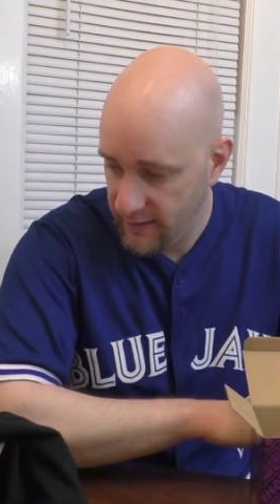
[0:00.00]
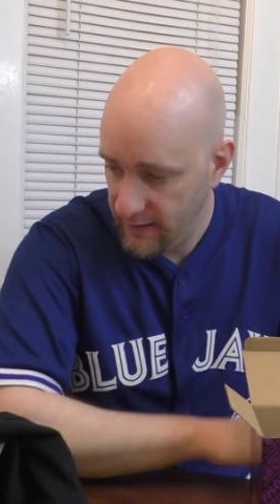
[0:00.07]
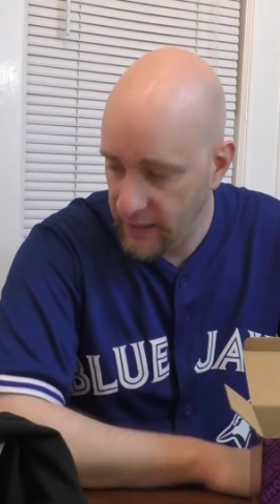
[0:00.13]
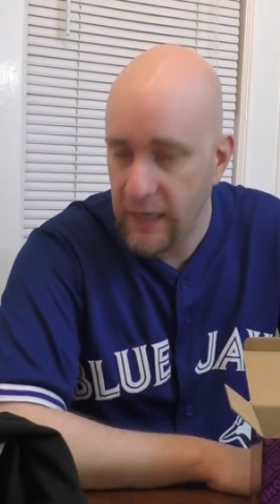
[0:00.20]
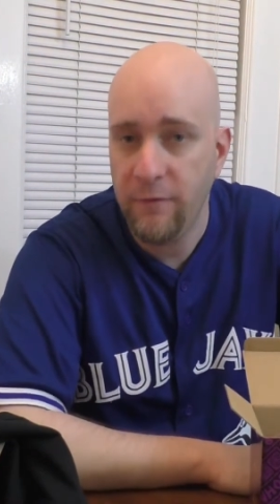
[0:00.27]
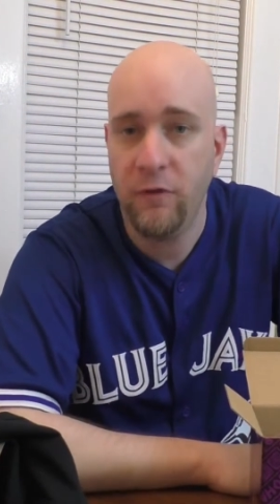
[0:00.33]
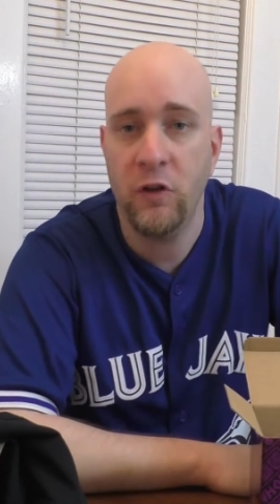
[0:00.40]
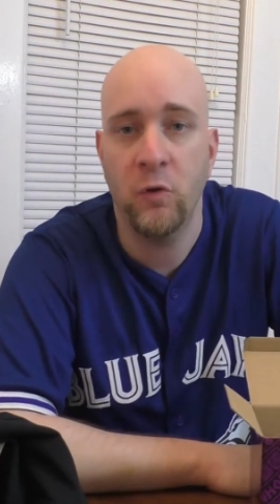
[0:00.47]

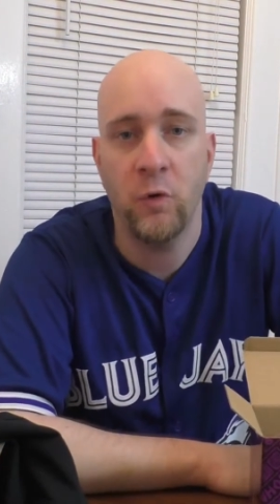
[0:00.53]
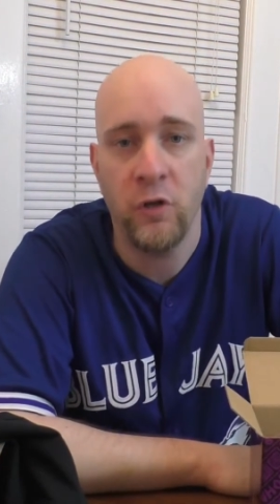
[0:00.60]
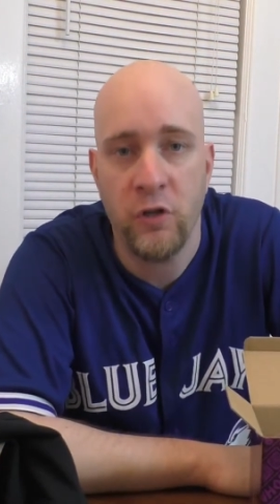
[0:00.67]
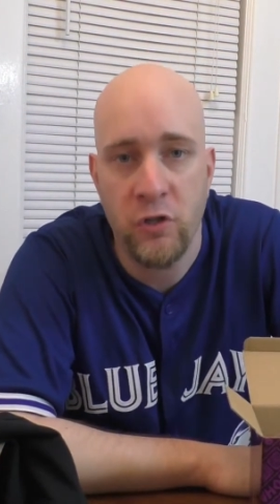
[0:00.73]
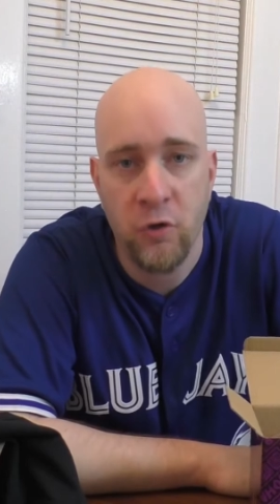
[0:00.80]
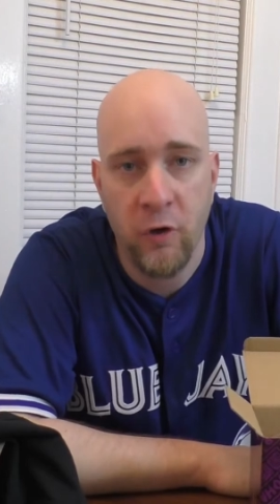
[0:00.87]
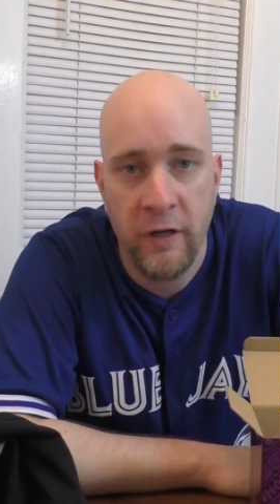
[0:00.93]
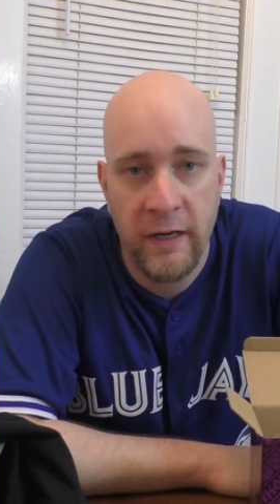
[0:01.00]
If you
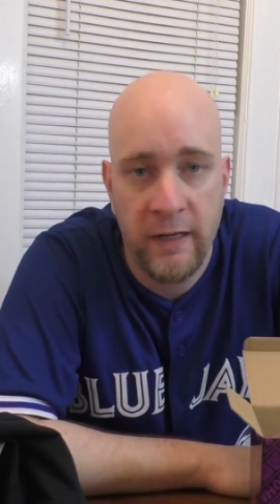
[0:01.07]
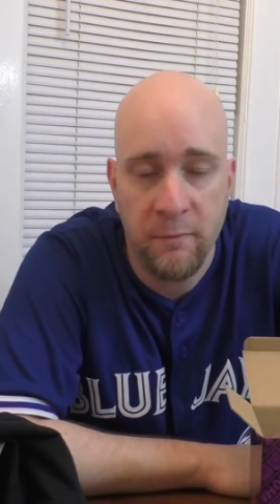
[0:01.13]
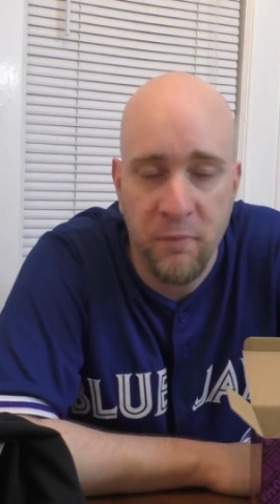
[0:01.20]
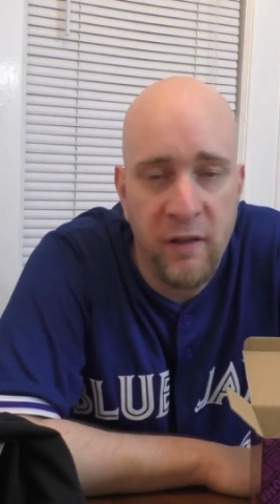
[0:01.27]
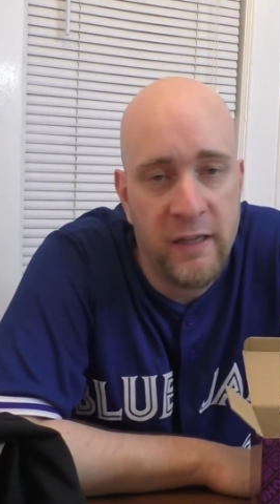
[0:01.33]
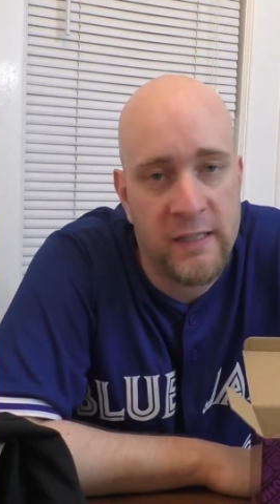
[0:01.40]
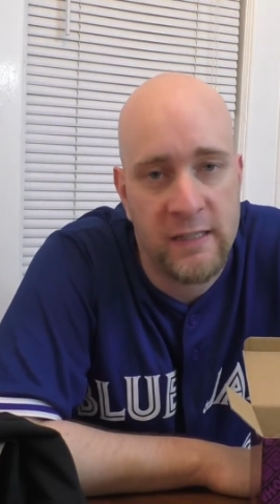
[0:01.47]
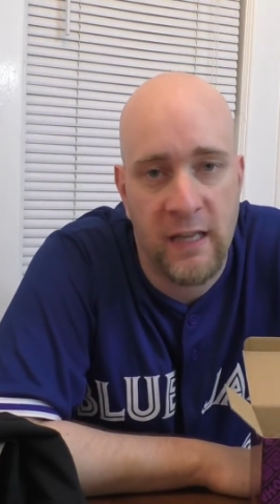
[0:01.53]
enjoyed it,
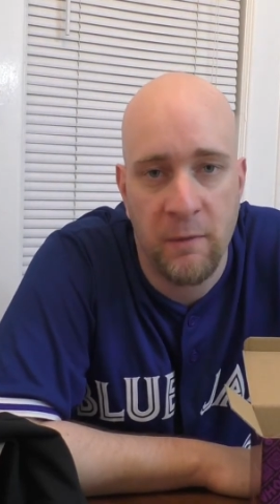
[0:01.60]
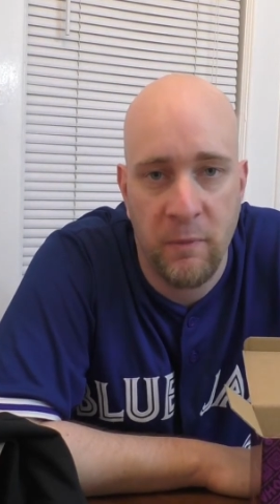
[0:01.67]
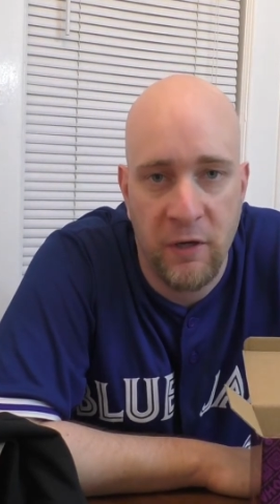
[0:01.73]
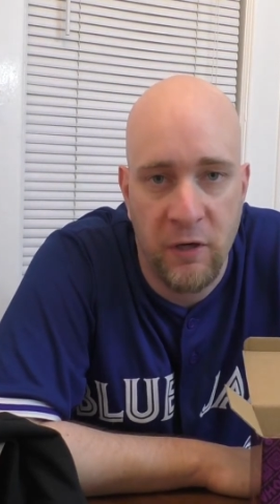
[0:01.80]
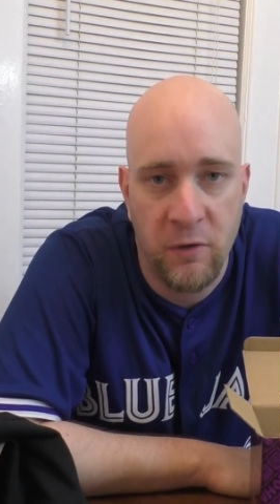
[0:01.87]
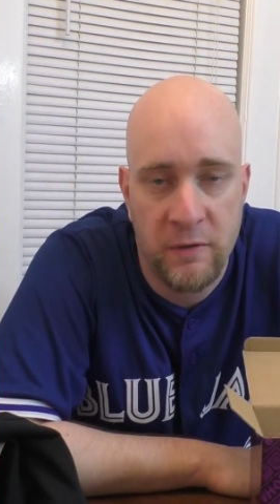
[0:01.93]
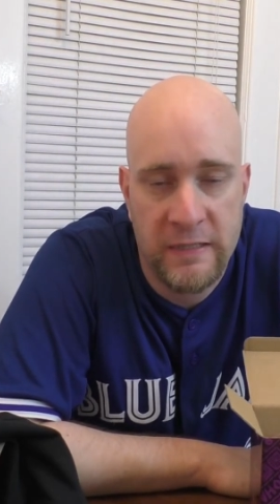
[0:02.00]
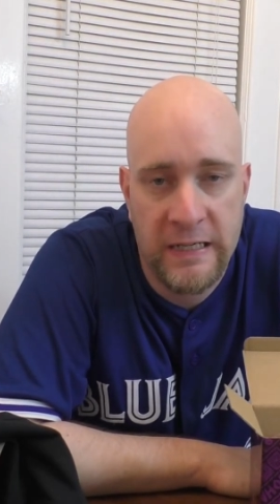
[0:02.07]
please let me
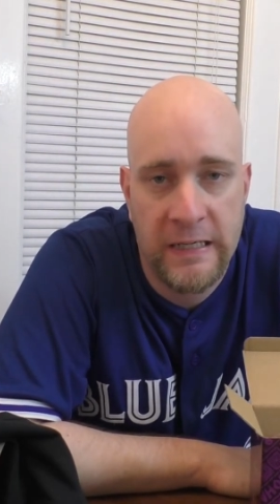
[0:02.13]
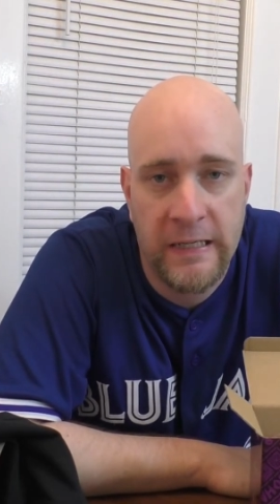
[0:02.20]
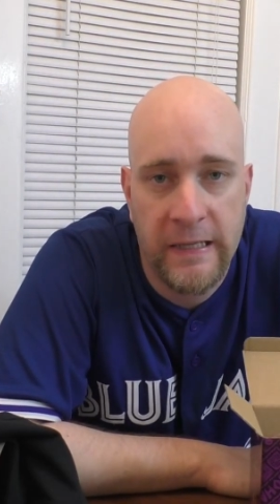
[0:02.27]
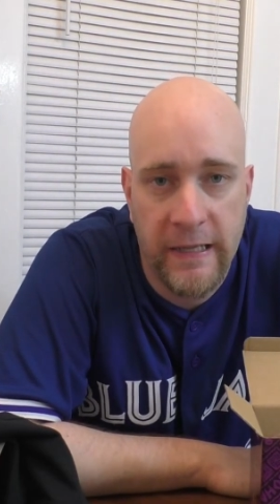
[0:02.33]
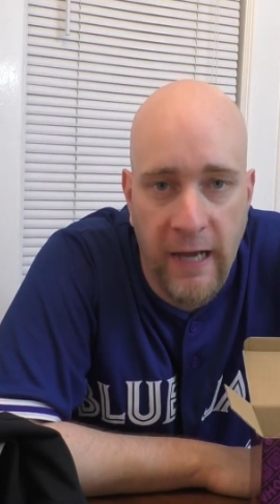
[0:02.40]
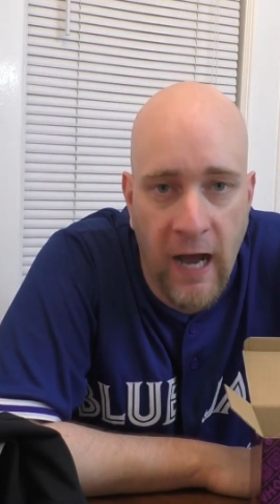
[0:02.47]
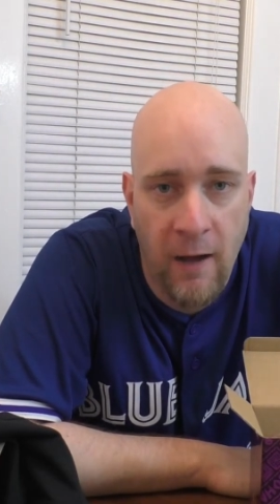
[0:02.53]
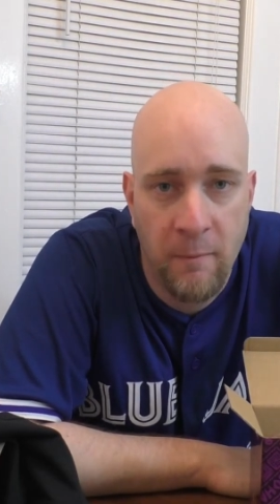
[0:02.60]
know down in
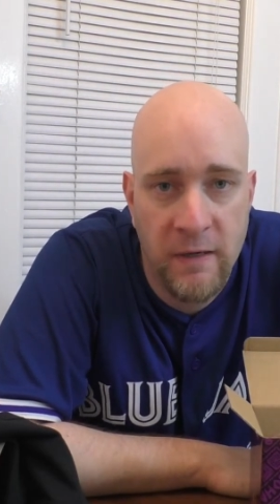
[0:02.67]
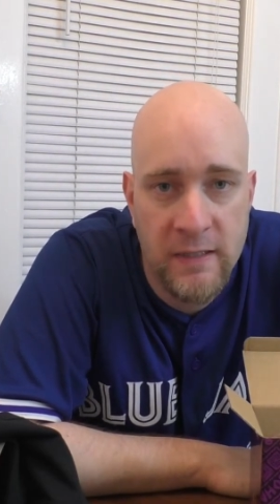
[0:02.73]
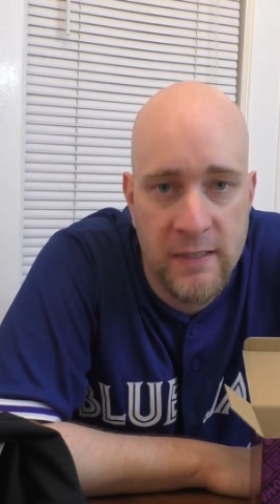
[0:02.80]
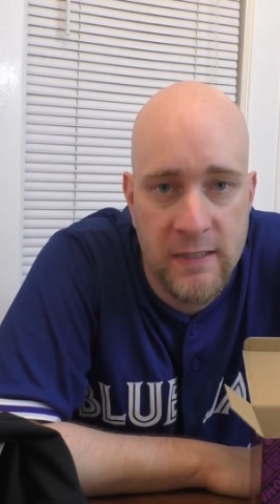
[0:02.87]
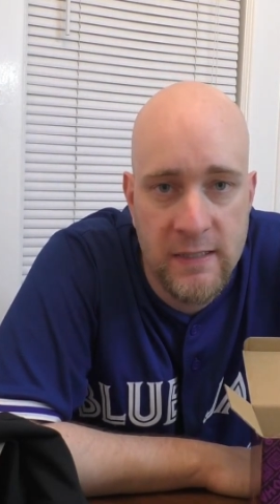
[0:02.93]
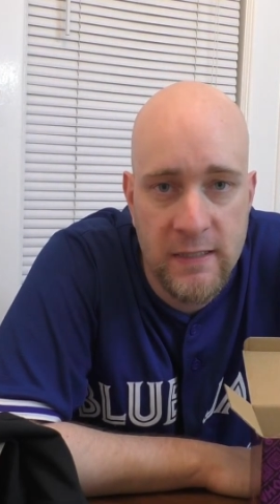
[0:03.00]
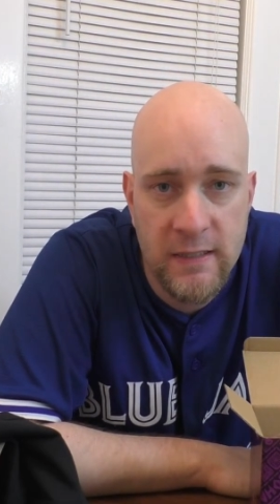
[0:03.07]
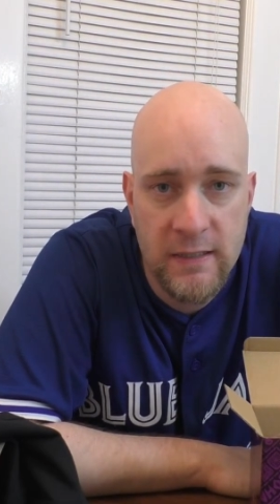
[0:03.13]
the
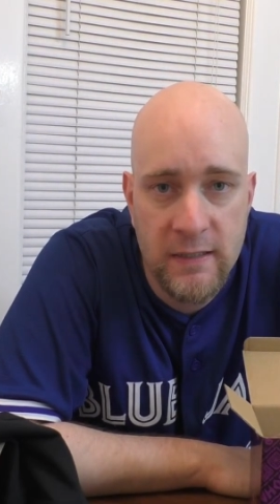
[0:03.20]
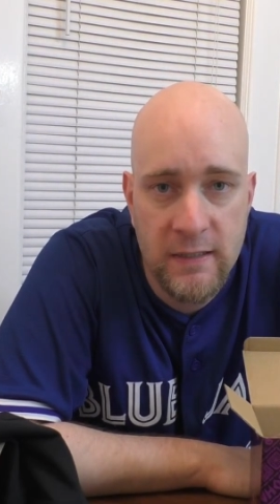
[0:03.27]
comments.